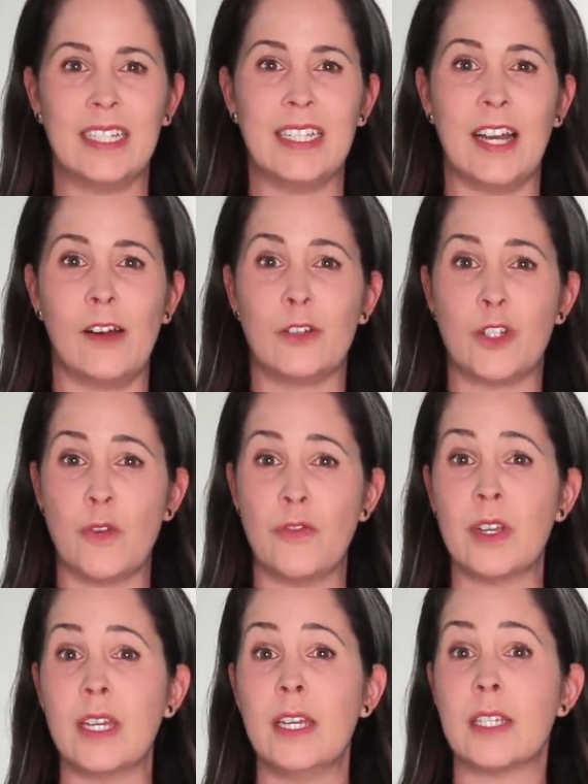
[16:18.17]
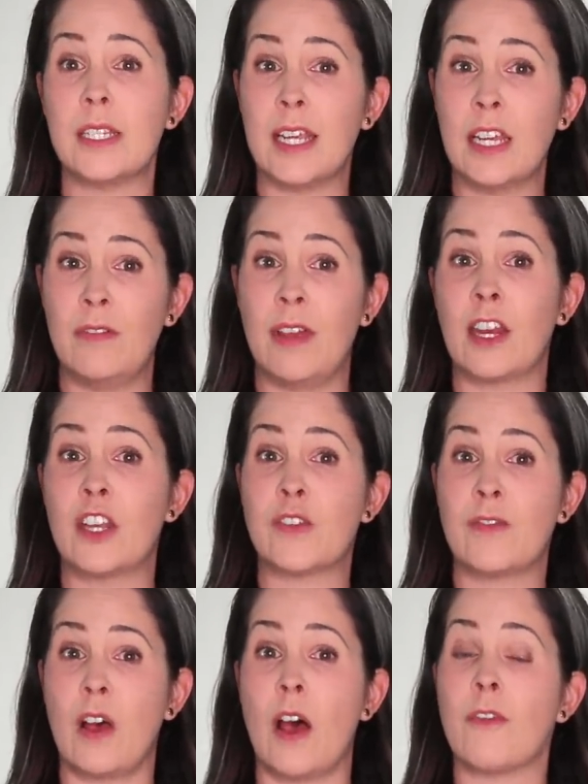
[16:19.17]
Now, don't forget to take advantage
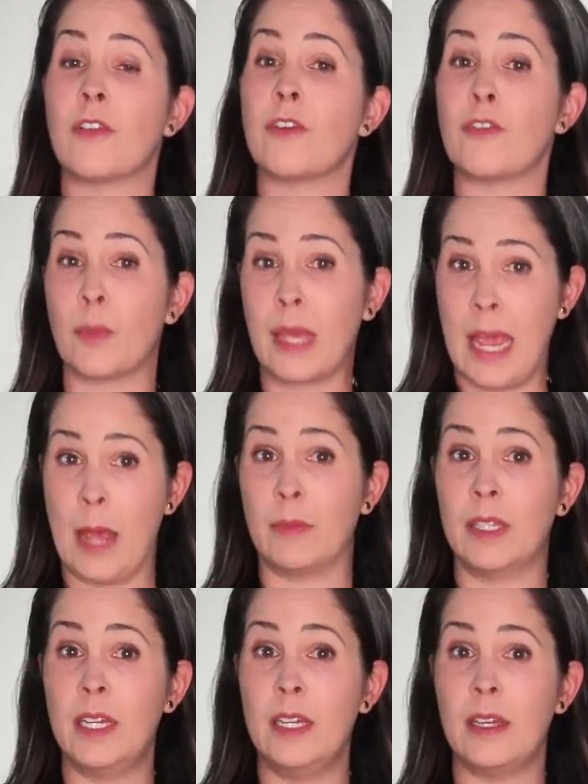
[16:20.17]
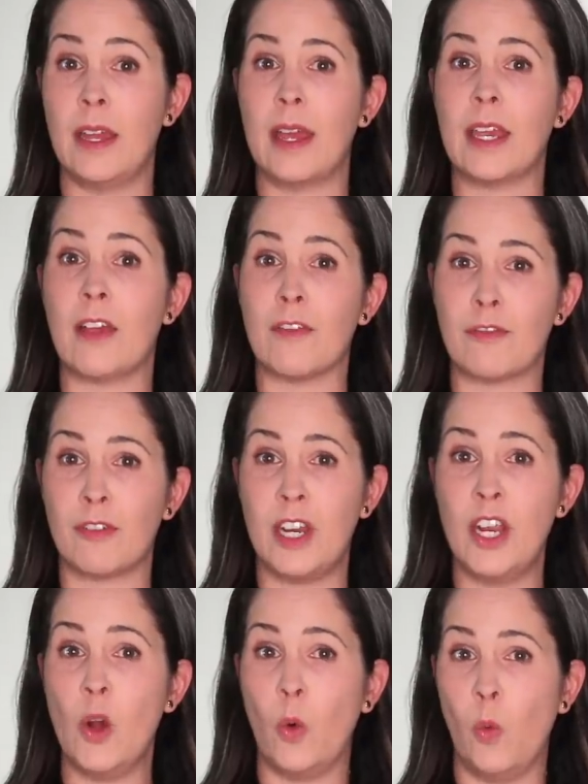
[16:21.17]
of the offer from Cambly and get
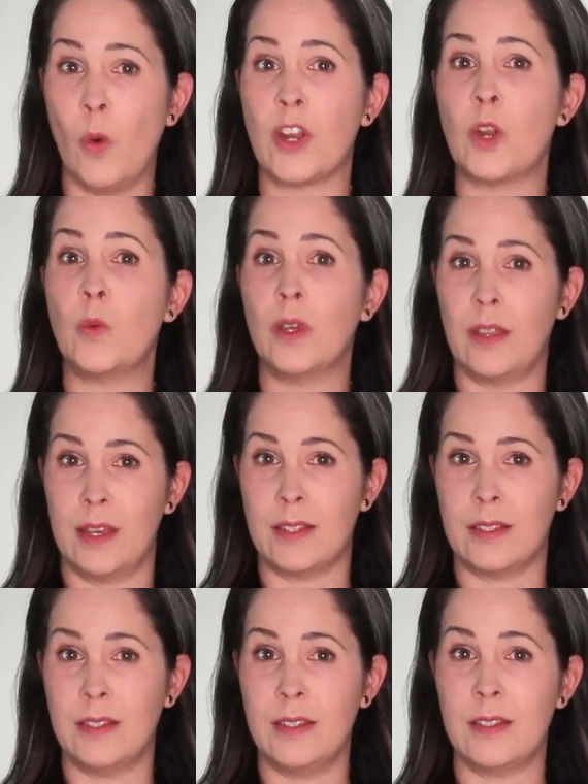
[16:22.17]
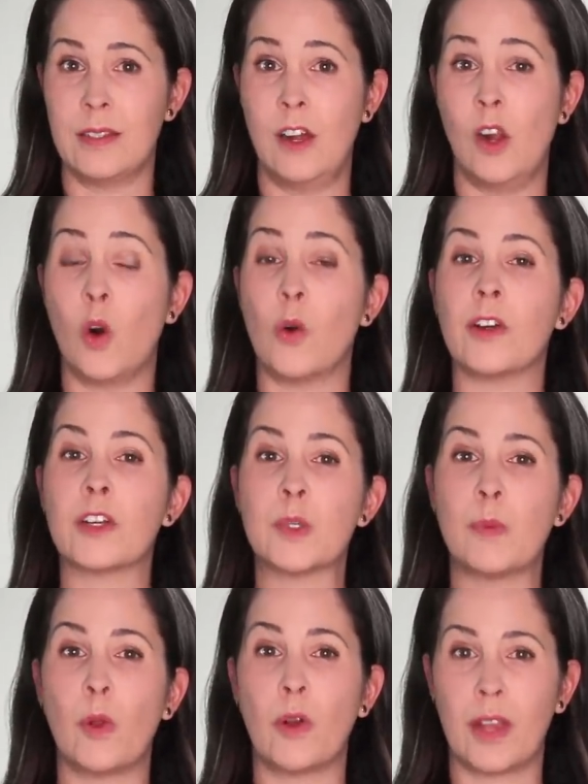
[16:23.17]
free one-on-one -on -one lessons or
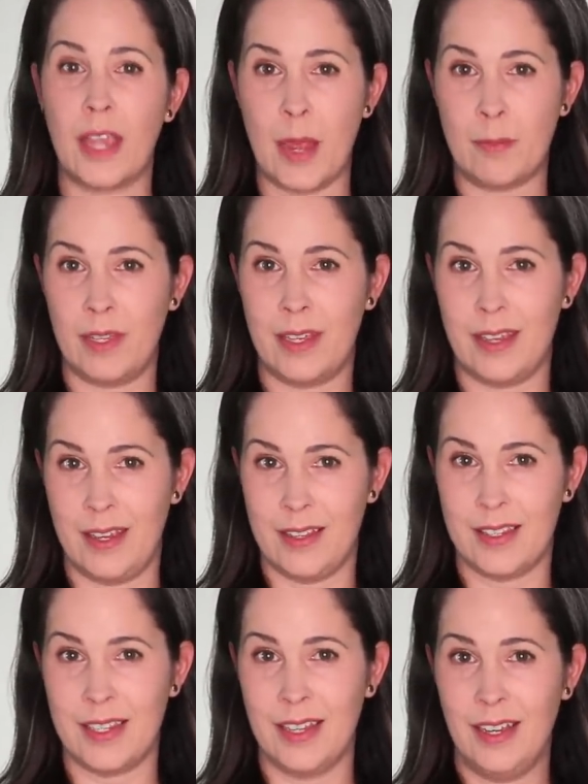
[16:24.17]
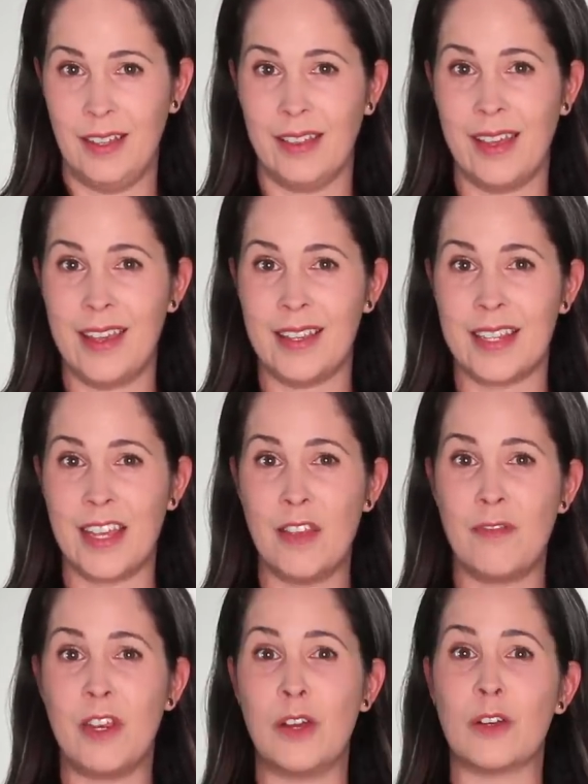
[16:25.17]
explore Cambly Kids. Links in
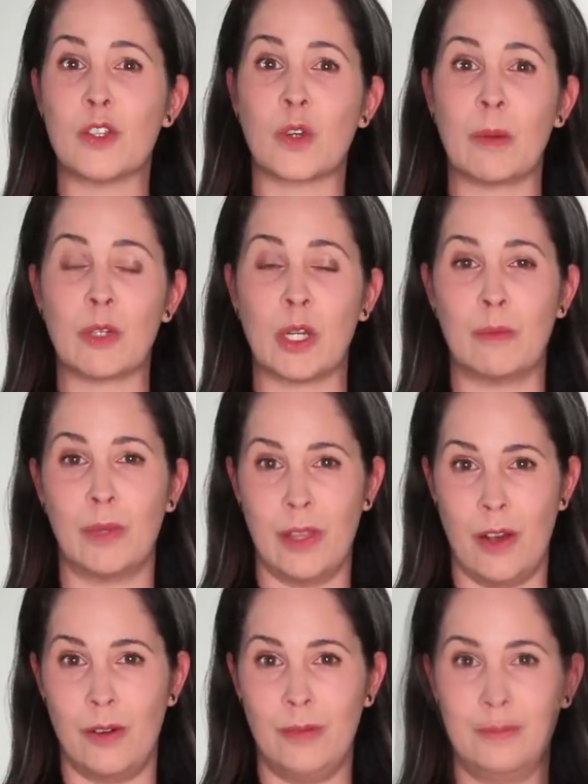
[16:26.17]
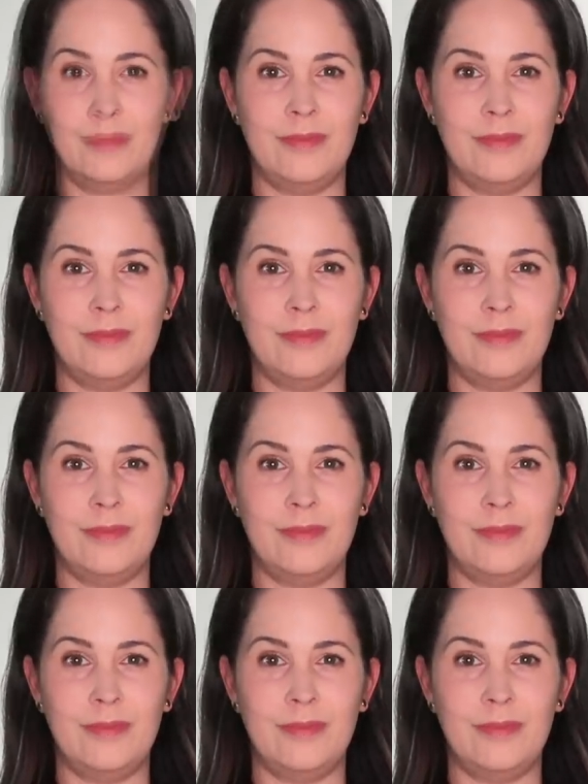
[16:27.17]
the video description below.